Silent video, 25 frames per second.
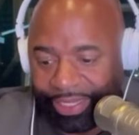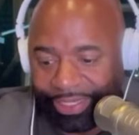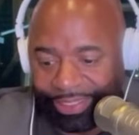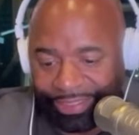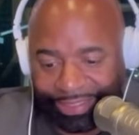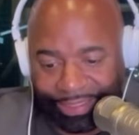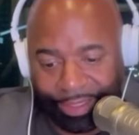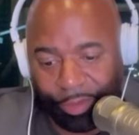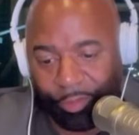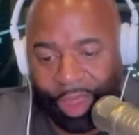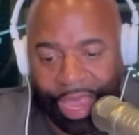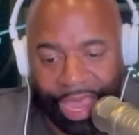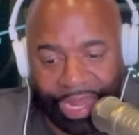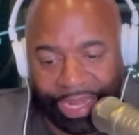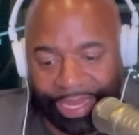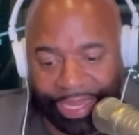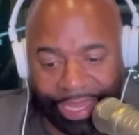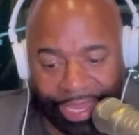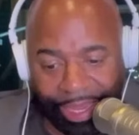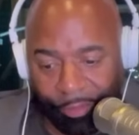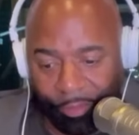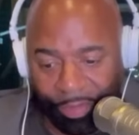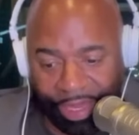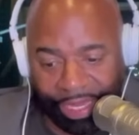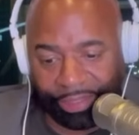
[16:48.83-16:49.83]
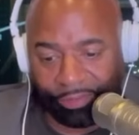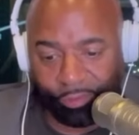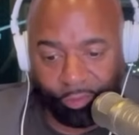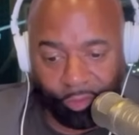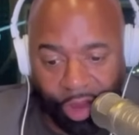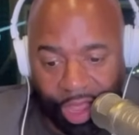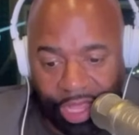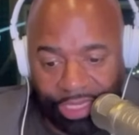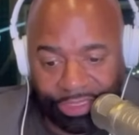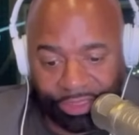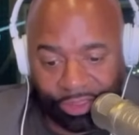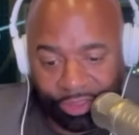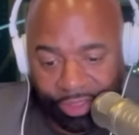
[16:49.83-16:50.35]
Somebody can't make the
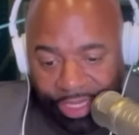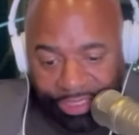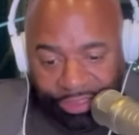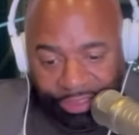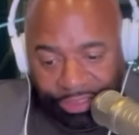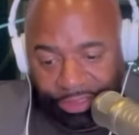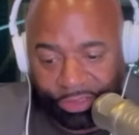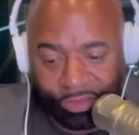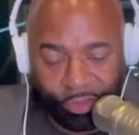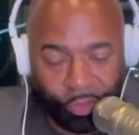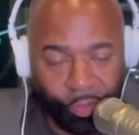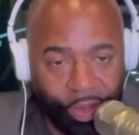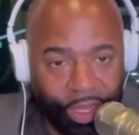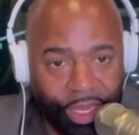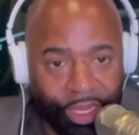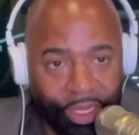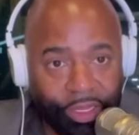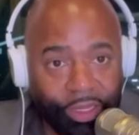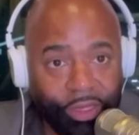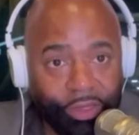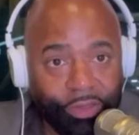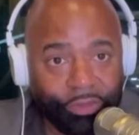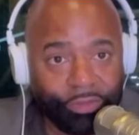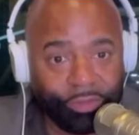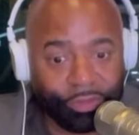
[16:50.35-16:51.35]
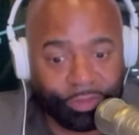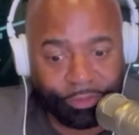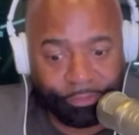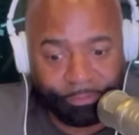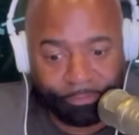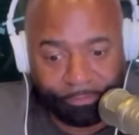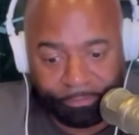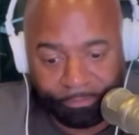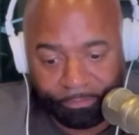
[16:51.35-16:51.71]
roster. That's just the way it goes.